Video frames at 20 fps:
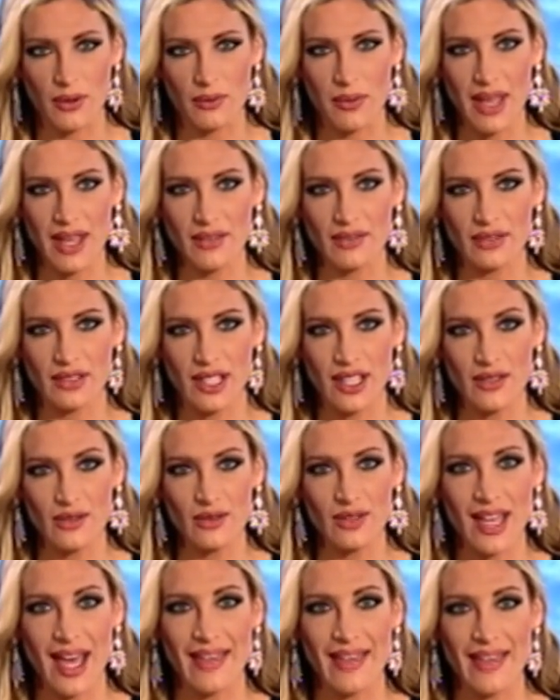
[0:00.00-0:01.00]
may have lived
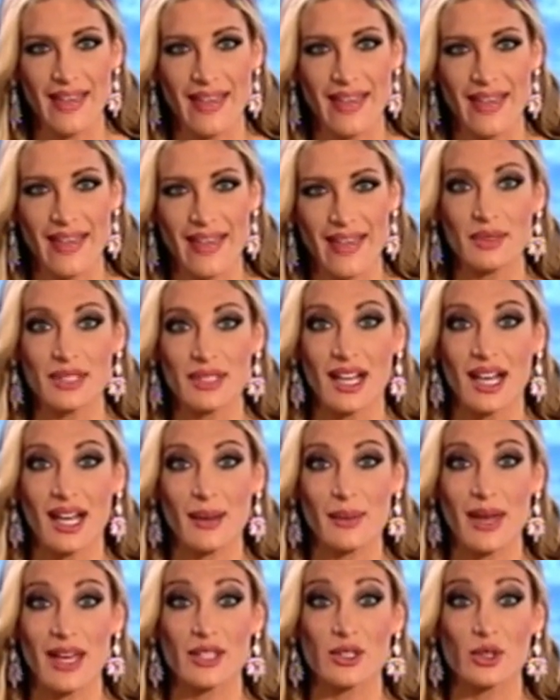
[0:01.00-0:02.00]
at the same time
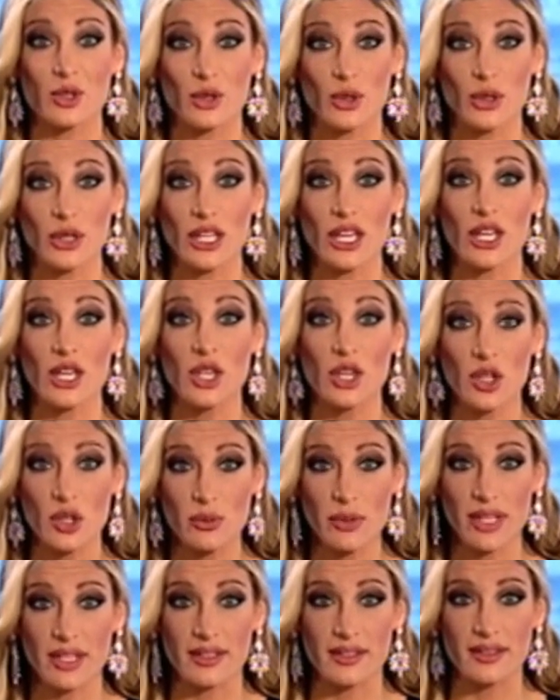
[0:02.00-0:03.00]
as early
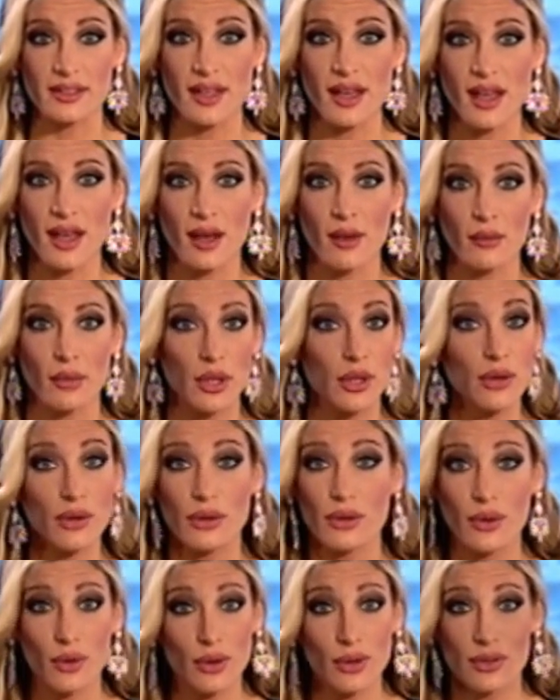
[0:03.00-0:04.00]
humans, but
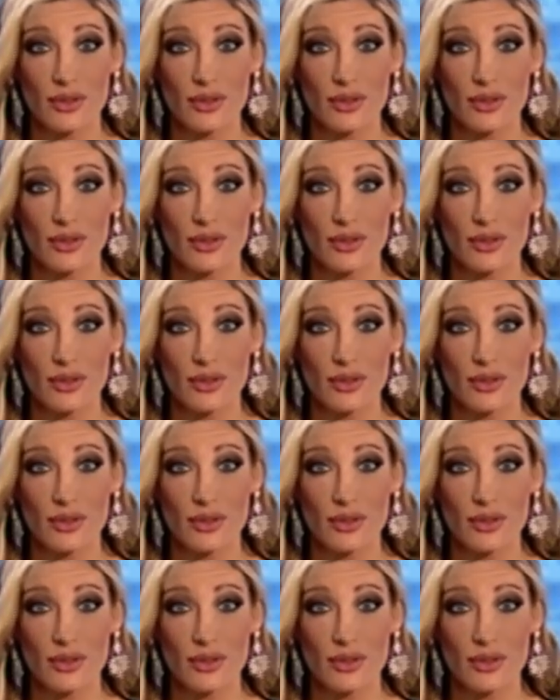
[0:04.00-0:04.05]
unicorns